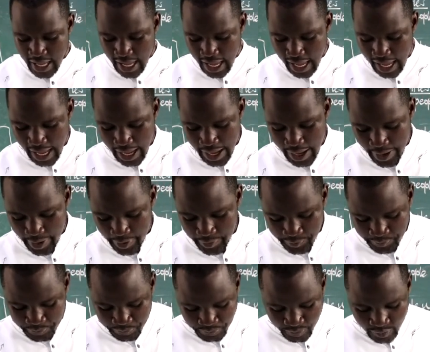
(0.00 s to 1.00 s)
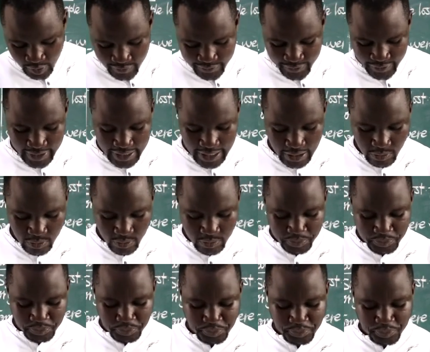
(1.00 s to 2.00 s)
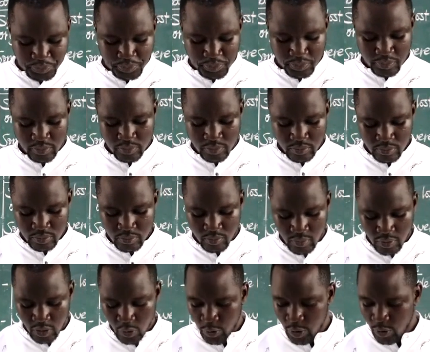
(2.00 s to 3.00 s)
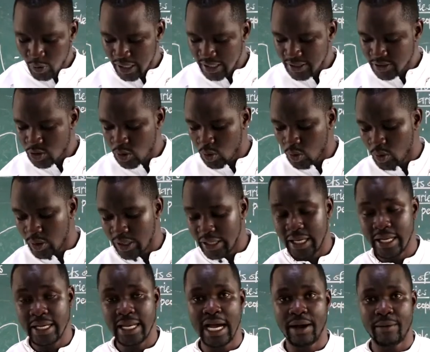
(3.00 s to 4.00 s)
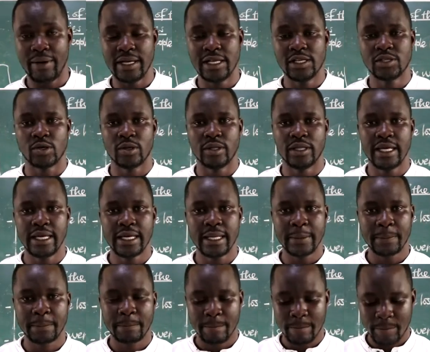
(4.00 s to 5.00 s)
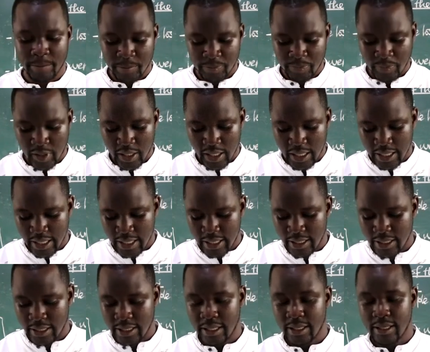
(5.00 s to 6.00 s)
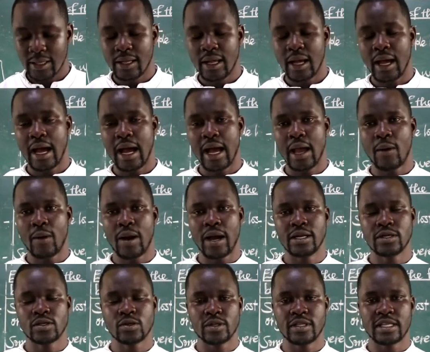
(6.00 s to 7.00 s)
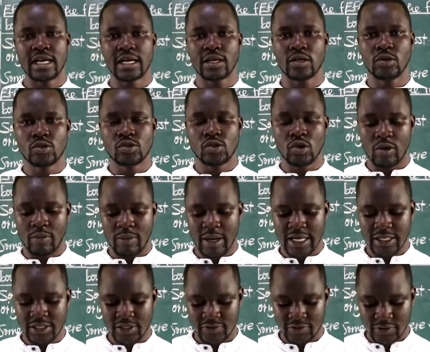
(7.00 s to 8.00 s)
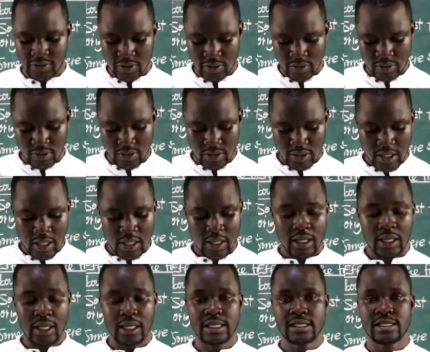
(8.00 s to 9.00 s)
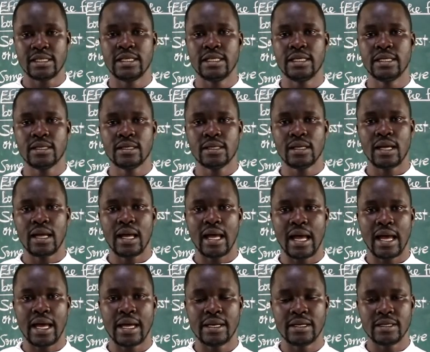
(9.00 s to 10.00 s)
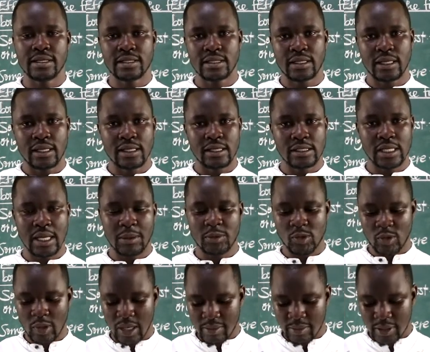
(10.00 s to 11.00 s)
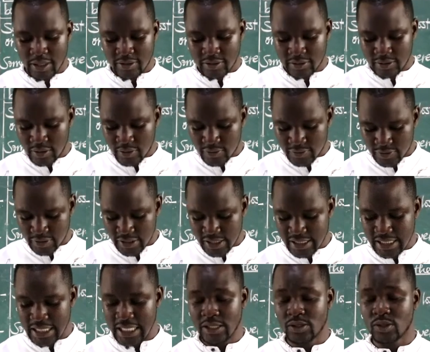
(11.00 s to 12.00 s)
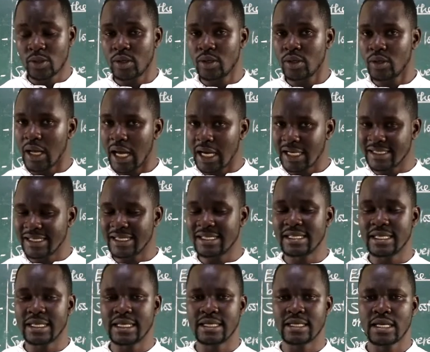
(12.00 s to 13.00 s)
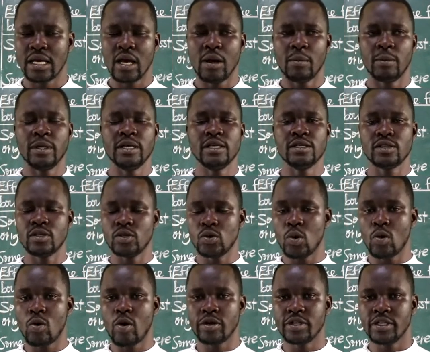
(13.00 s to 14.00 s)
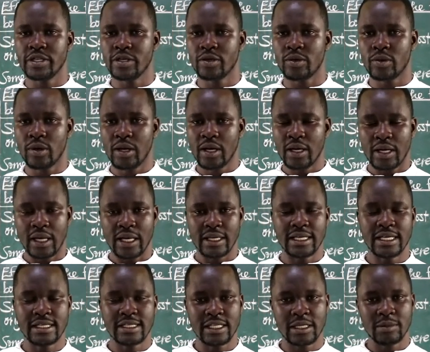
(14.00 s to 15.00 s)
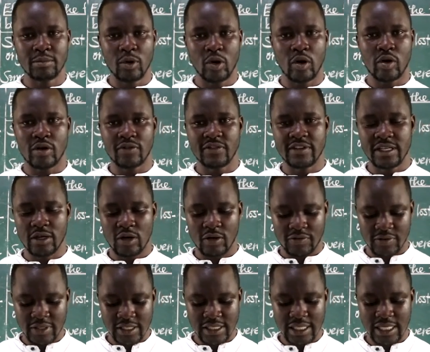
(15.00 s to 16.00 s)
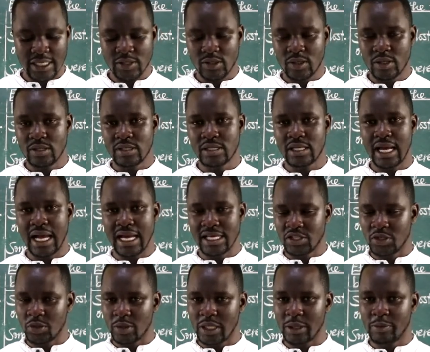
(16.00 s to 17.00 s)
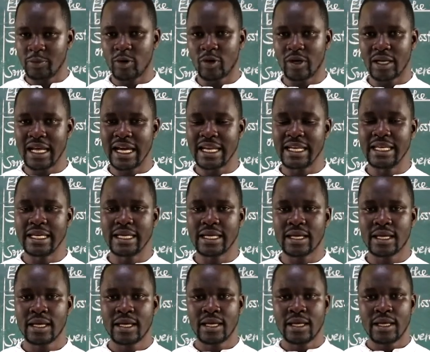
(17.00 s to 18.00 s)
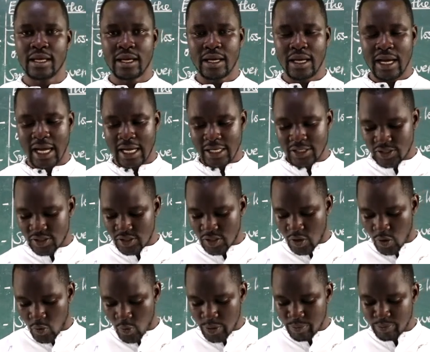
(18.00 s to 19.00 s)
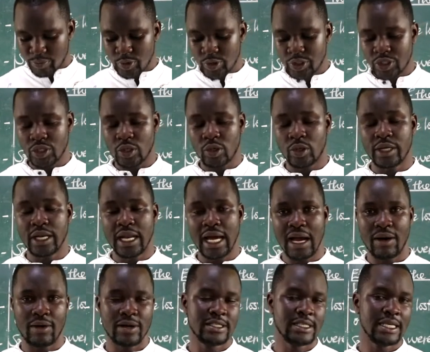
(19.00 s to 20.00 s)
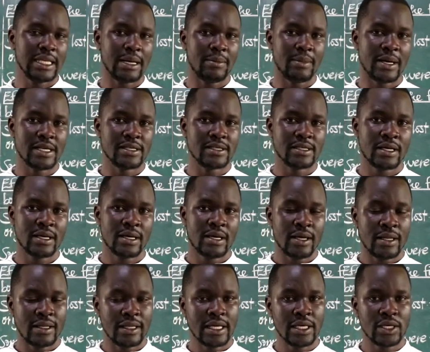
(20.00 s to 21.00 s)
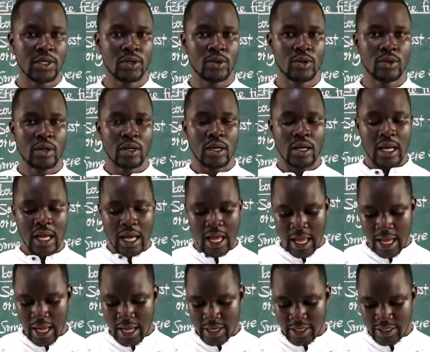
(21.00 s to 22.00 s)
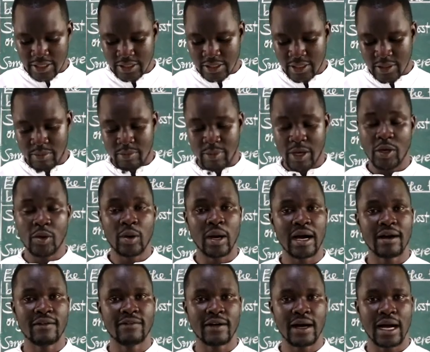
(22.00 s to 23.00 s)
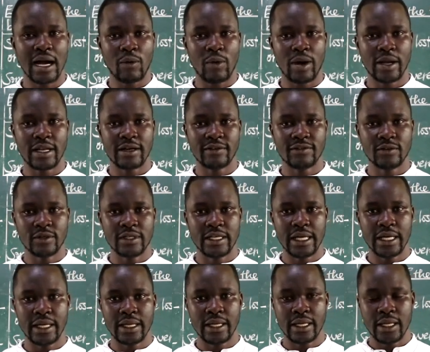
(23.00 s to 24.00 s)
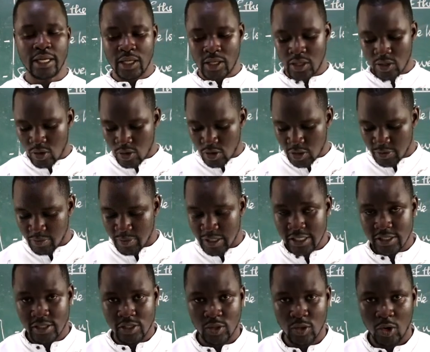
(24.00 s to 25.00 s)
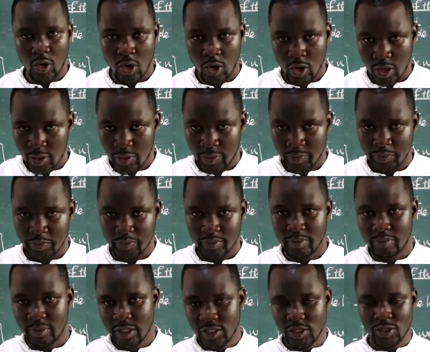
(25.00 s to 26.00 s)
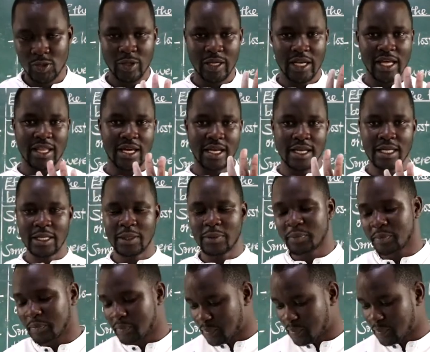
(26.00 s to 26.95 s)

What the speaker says: For now, we want to end our lesson there, and I want to thank you so much for listening and subscribing for this lesson, accessing it. Please do continue getting more of these lessons as you keep on learning as we push on our syllabus. Thank you, and may you have a wonderful day. God bless you all. Meet you another day.